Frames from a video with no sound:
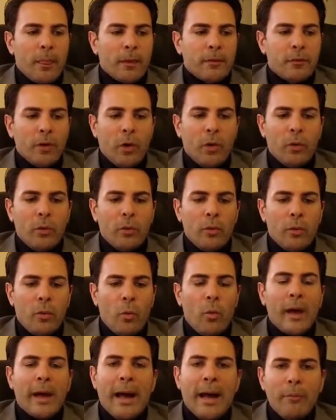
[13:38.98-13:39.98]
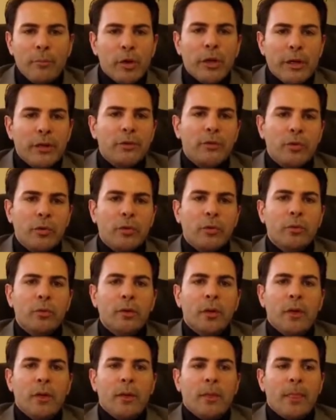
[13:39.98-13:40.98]
So what I'm gonna
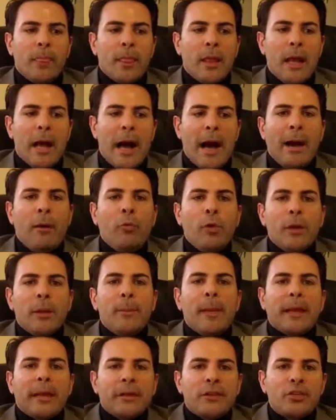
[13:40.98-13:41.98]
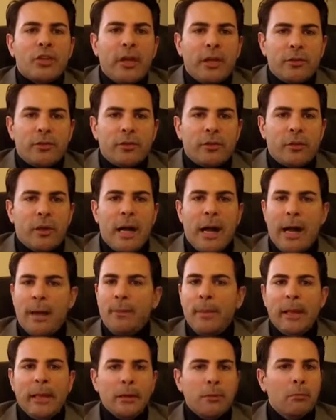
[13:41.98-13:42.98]
do, I want to make a change.
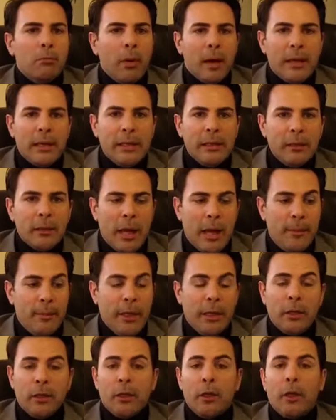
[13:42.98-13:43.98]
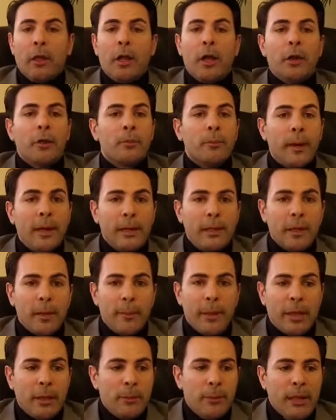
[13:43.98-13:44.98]
I'm making money. I'm making a lot of money.
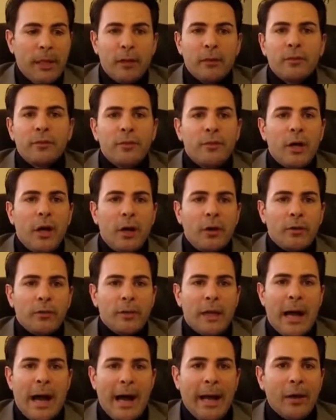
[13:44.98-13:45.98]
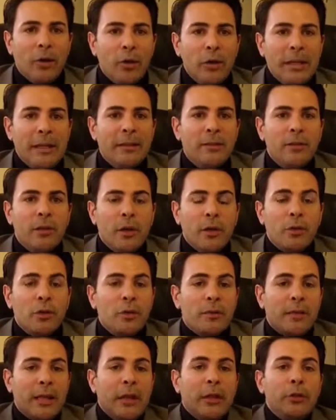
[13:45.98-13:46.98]
I'm making millions of dollars. I don't need
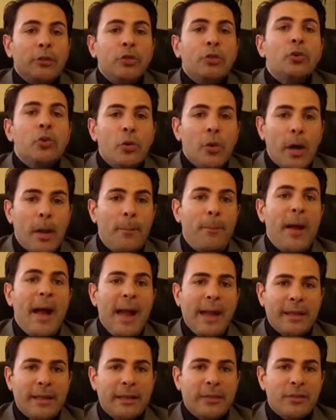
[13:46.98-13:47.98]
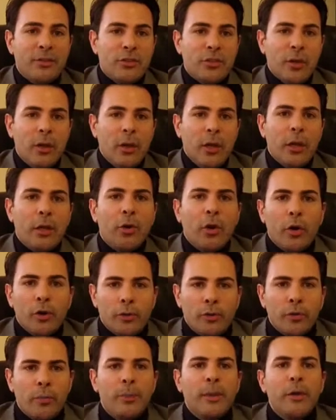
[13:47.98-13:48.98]
to sell you a package in
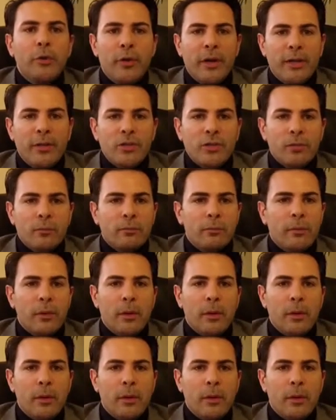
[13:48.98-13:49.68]
order to be rich.